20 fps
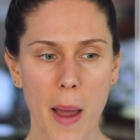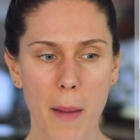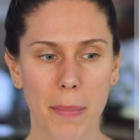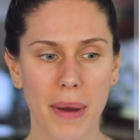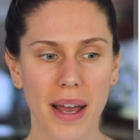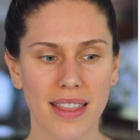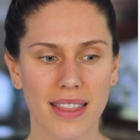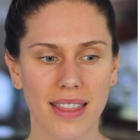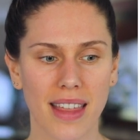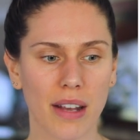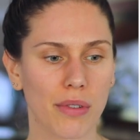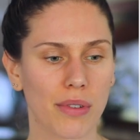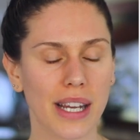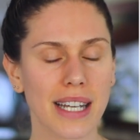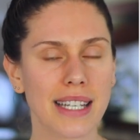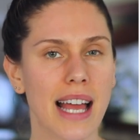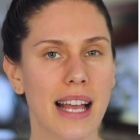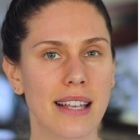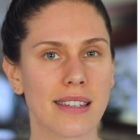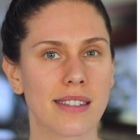But they
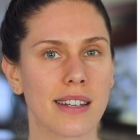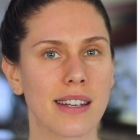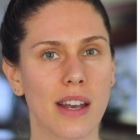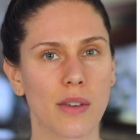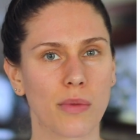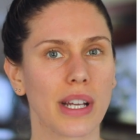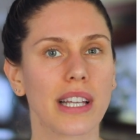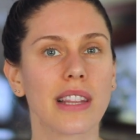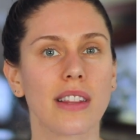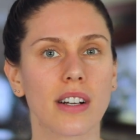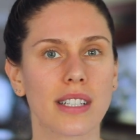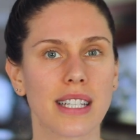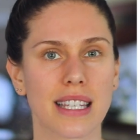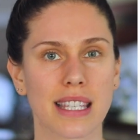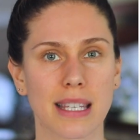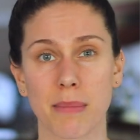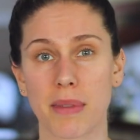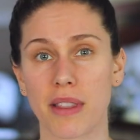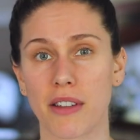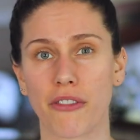retested and relooked at
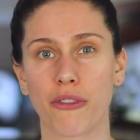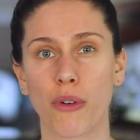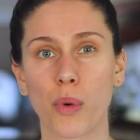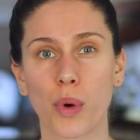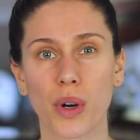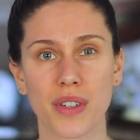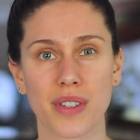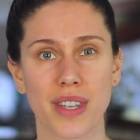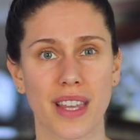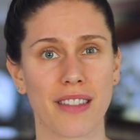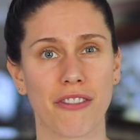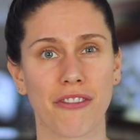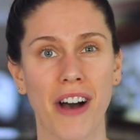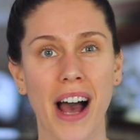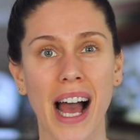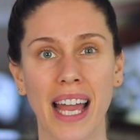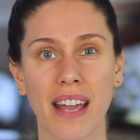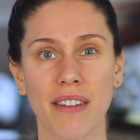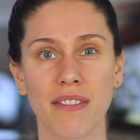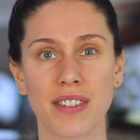some of the fours and the
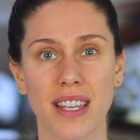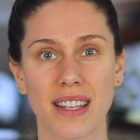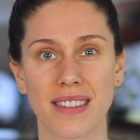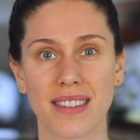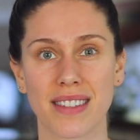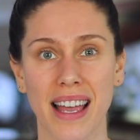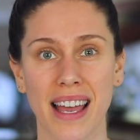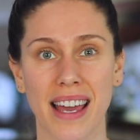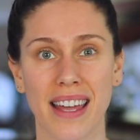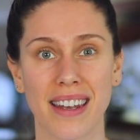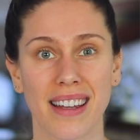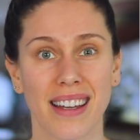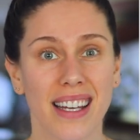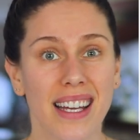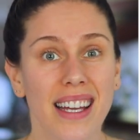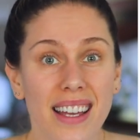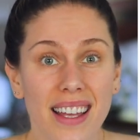fives and said,